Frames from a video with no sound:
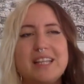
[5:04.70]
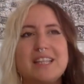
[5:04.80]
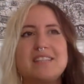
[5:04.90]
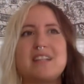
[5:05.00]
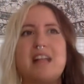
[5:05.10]

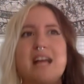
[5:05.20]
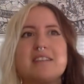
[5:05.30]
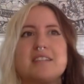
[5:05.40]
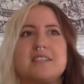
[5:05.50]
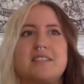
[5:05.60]
these
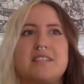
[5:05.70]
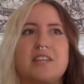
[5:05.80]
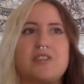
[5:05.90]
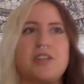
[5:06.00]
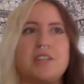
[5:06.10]
classic
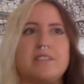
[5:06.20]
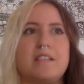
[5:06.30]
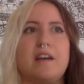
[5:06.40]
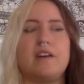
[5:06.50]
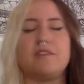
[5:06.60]
distinctions
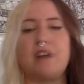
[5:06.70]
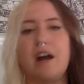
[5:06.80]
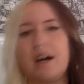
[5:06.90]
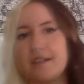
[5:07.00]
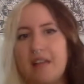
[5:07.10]
of
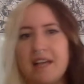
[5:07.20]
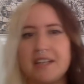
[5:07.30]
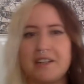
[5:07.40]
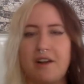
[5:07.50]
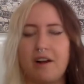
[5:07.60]
online
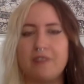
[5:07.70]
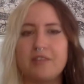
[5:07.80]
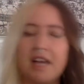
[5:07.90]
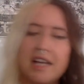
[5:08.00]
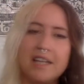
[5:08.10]
and
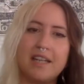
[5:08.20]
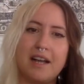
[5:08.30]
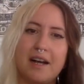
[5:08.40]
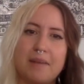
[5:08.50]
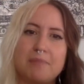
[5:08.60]
offline
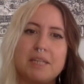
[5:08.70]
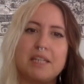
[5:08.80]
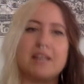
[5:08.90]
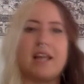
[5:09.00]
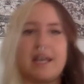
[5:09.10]

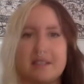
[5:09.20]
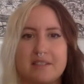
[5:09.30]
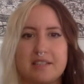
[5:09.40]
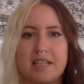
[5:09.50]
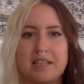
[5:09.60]
mean
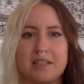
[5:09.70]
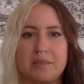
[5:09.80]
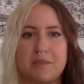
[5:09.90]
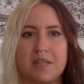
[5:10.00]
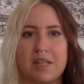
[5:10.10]
less at this
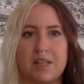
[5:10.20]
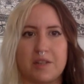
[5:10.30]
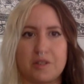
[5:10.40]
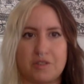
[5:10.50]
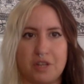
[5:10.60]

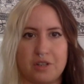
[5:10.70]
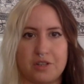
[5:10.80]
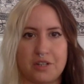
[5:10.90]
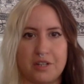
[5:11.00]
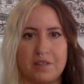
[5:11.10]
particular
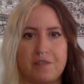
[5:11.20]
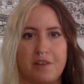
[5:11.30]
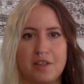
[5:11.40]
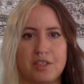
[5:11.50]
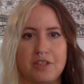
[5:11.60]
juncture of
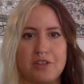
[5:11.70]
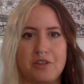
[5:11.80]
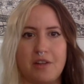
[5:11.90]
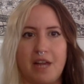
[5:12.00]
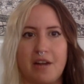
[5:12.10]
our
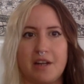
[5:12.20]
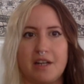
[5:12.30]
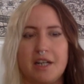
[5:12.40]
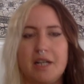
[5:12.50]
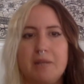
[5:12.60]
digital era,
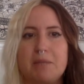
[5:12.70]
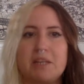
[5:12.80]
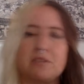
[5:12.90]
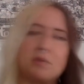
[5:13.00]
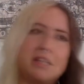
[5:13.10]

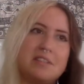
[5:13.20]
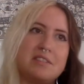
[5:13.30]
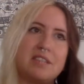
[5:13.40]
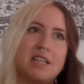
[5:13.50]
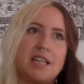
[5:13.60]
because we
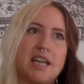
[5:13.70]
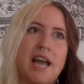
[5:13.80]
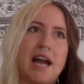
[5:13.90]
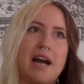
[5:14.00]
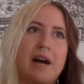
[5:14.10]
see
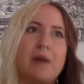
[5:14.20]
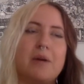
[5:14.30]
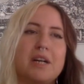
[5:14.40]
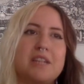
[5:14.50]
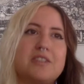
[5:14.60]
how
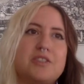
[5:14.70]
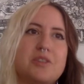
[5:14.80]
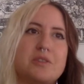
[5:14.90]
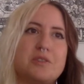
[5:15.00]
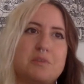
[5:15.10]

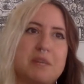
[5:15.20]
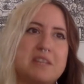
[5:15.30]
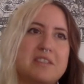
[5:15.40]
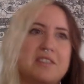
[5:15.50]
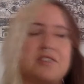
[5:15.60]
digital
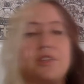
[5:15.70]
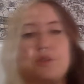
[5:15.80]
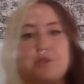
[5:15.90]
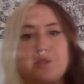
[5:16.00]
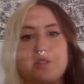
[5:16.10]
spaces,
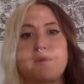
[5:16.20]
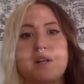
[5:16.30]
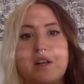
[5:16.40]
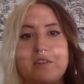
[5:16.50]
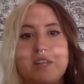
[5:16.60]
do this work
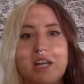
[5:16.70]
of,